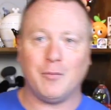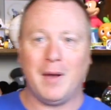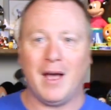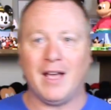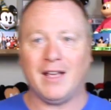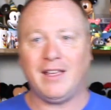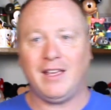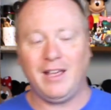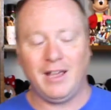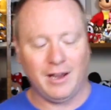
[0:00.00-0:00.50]

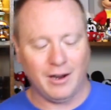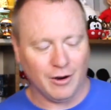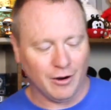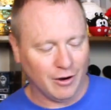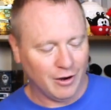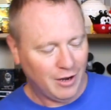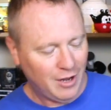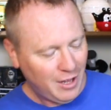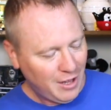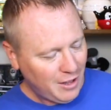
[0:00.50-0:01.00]
back
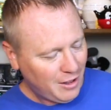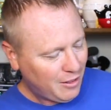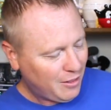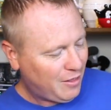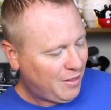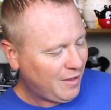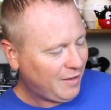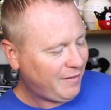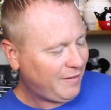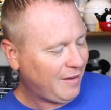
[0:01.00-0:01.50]
here.
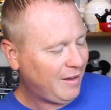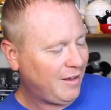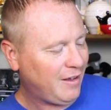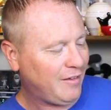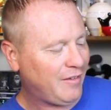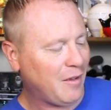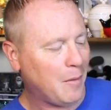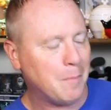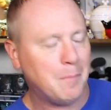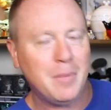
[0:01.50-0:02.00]
This
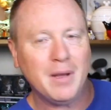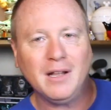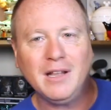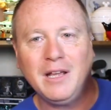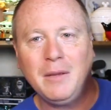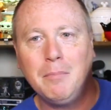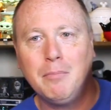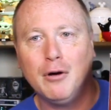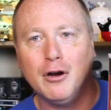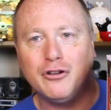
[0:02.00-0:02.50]
is
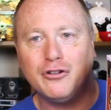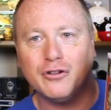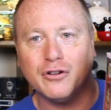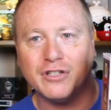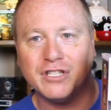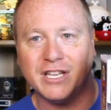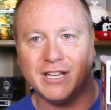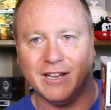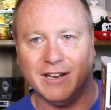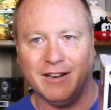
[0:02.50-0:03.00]
Billy
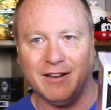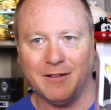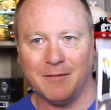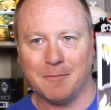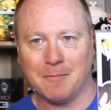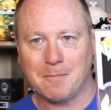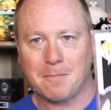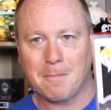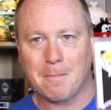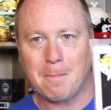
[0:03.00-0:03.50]
Butcherson.
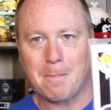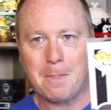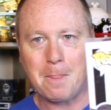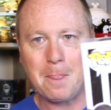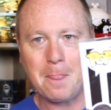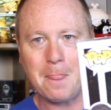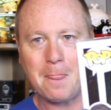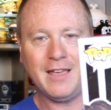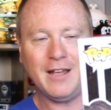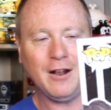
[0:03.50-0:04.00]

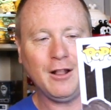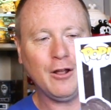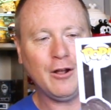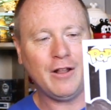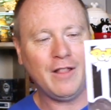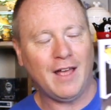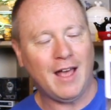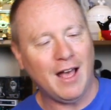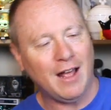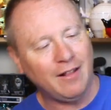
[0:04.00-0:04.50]
Get a load
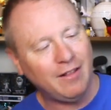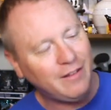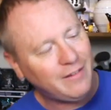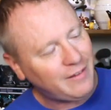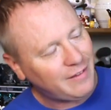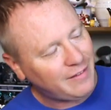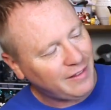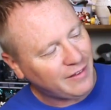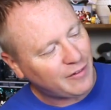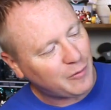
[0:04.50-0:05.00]
of that. This
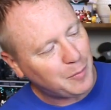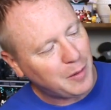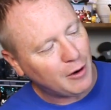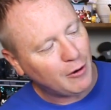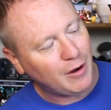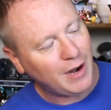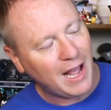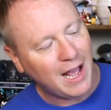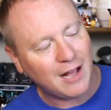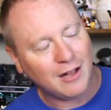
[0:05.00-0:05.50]
is the
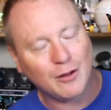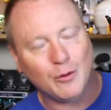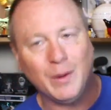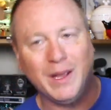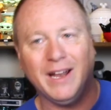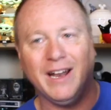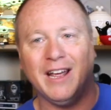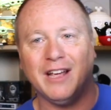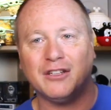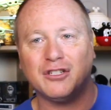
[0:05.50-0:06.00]
Spirit
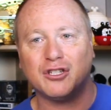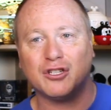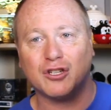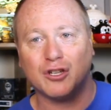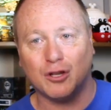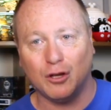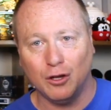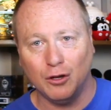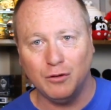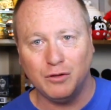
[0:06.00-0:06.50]
Halloween
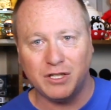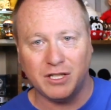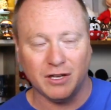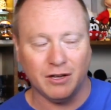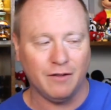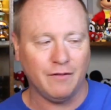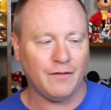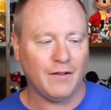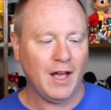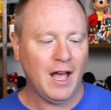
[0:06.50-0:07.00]

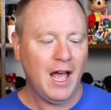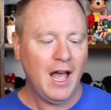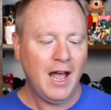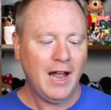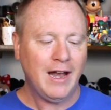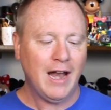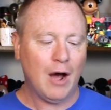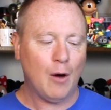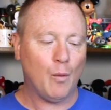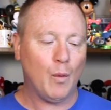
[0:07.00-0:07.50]
exclusive.
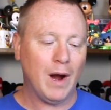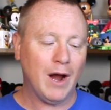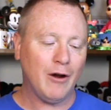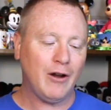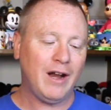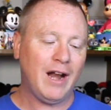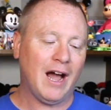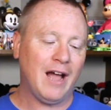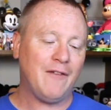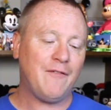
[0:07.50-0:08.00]
Now, where
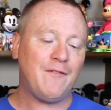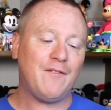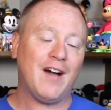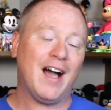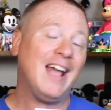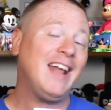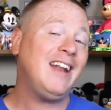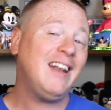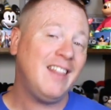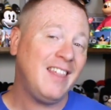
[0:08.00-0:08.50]
did I
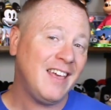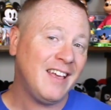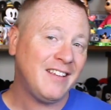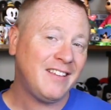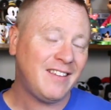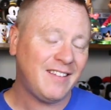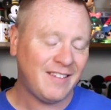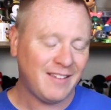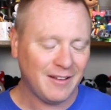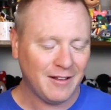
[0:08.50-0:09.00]
find
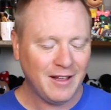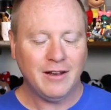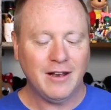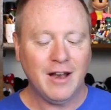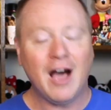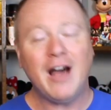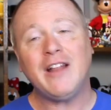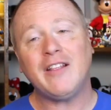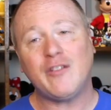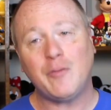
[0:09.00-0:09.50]
this?
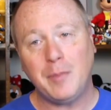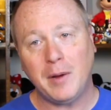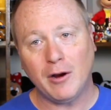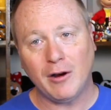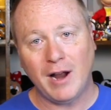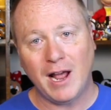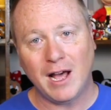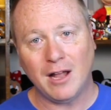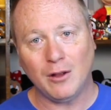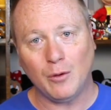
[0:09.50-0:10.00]
Not at
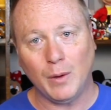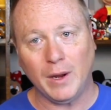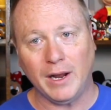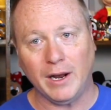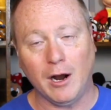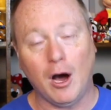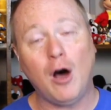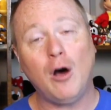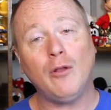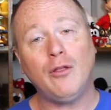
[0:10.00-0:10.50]
Spirit
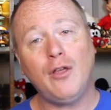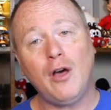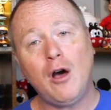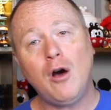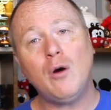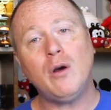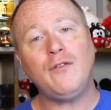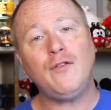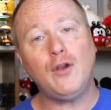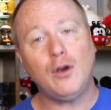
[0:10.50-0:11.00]
Halloween.
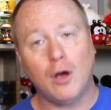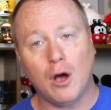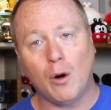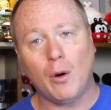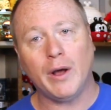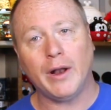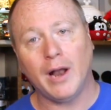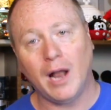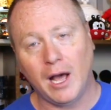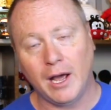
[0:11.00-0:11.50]
Although, if you go
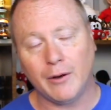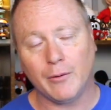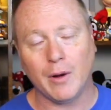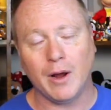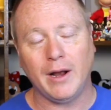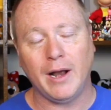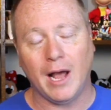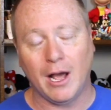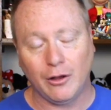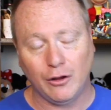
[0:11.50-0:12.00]
online
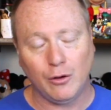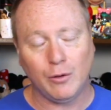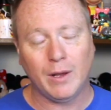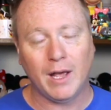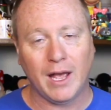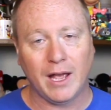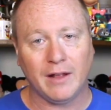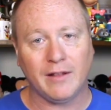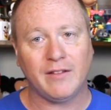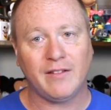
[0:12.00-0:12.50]
right now, you
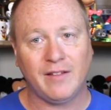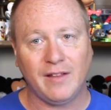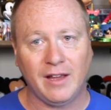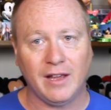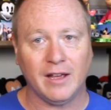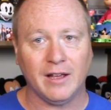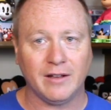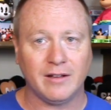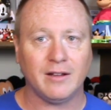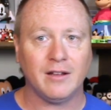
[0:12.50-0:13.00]
can
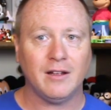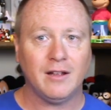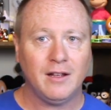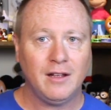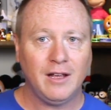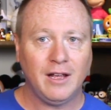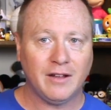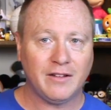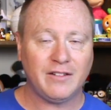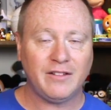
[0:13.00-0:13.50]
see it.
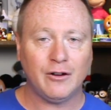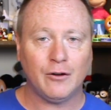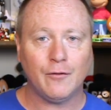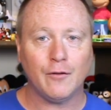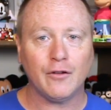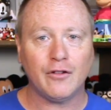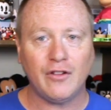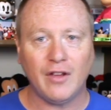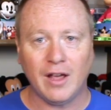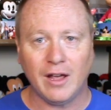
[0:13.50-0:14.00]
It's still
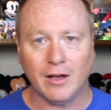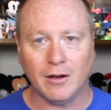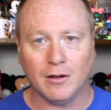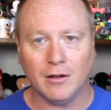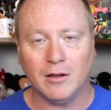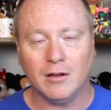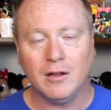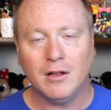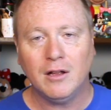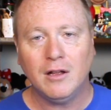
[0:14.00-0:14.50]
for
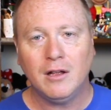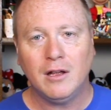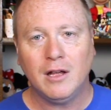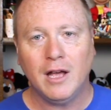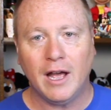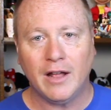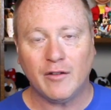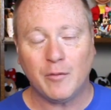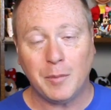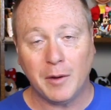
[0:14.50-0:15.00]
sale
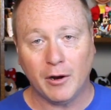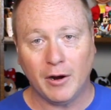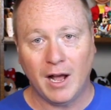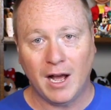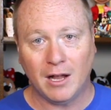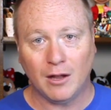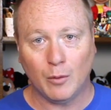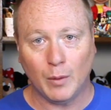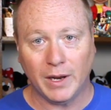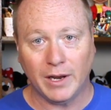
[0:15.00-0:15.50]
at
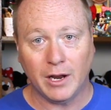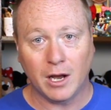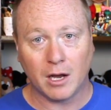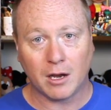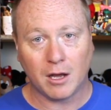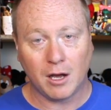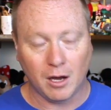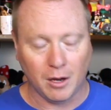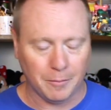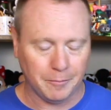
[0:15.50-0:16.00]

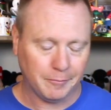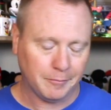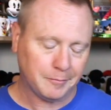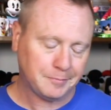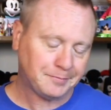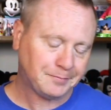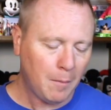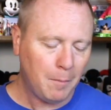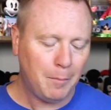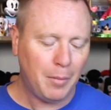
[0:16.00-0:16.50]
spirithalloween.com.
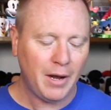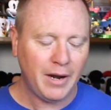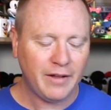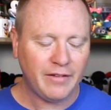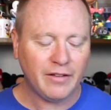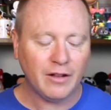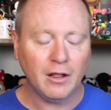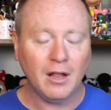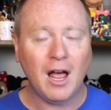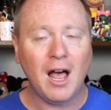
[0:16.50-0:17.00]
But
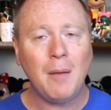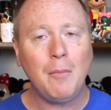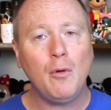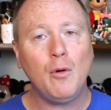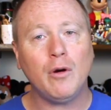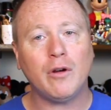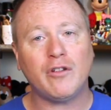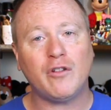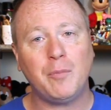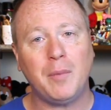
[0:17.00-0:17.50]
it's a lot
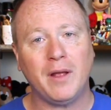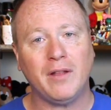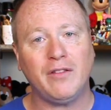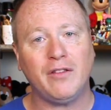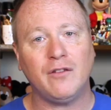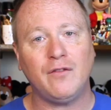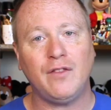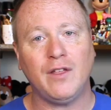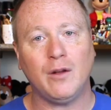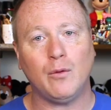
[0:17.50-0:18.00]
more
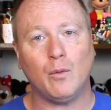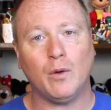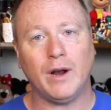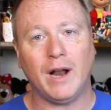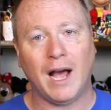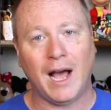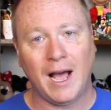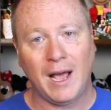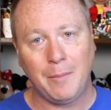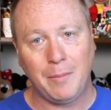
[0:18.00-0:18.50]
expensive than
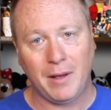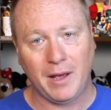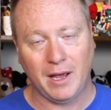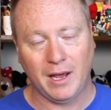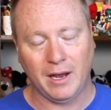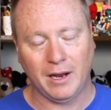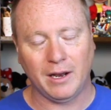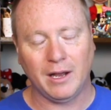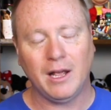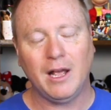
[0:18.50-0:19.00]
what I
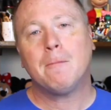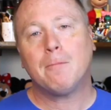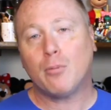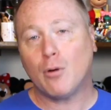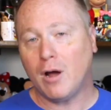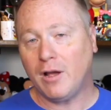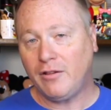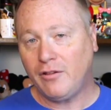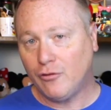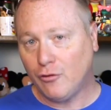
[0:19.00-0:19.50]
paid.
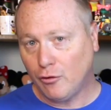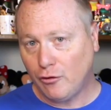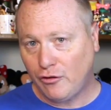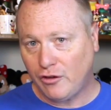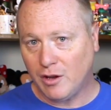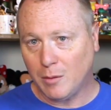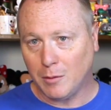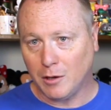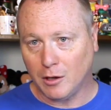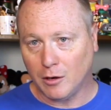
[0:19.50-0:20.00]
Prices are
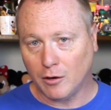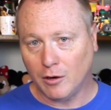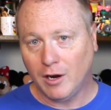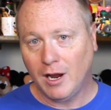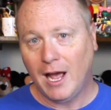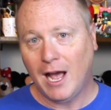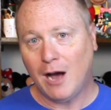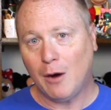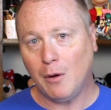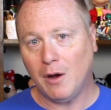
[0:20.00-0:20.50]
similar.
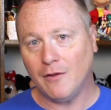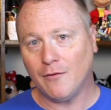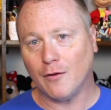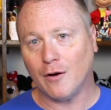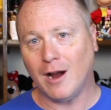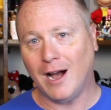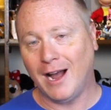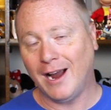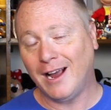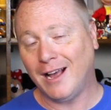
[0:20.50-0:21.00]

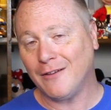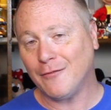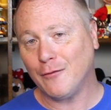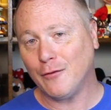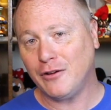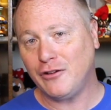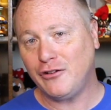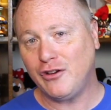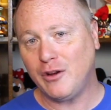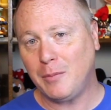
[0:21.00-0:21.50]
However, I got
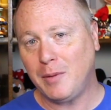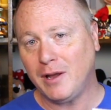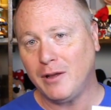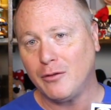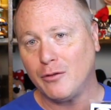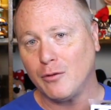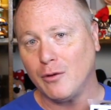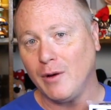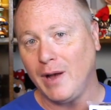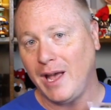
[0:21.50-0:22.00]
free shipping
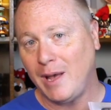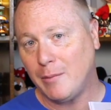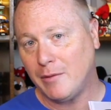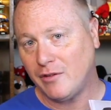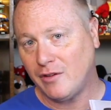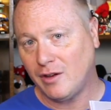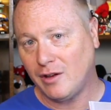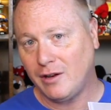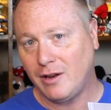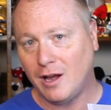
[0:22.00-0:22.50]
through
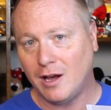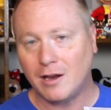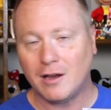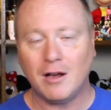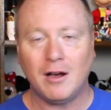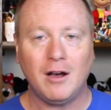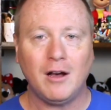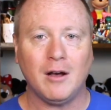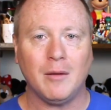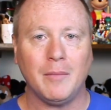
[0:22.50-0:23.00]

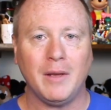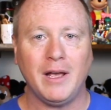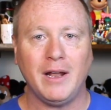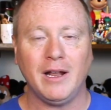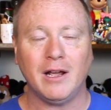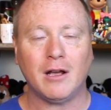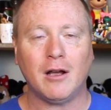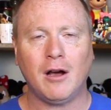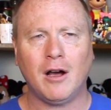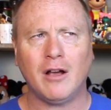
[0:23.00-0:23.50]
Amazon.com and
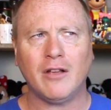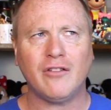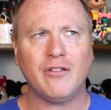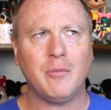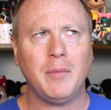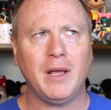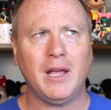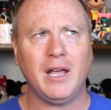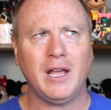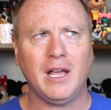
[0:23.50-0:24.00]
it cost
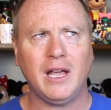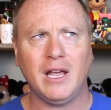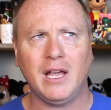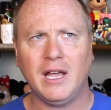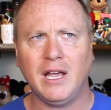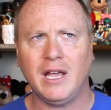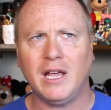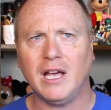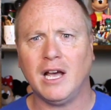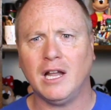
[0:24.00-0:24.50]

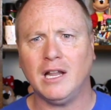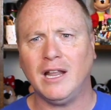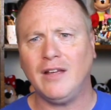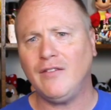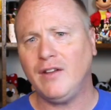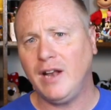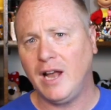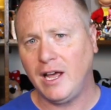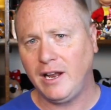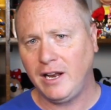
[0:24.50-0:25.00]
me
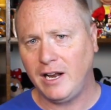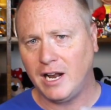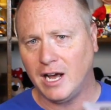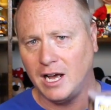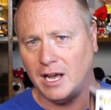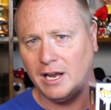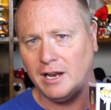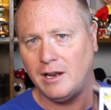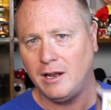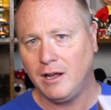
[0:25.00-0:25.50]

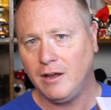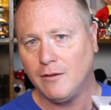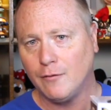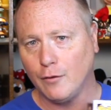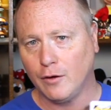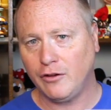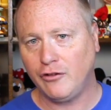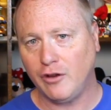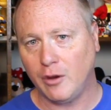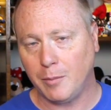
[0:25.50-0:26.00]
$11.99
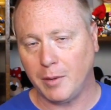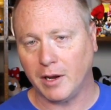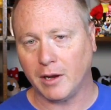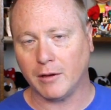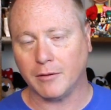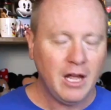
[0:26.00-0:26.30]
free shipping.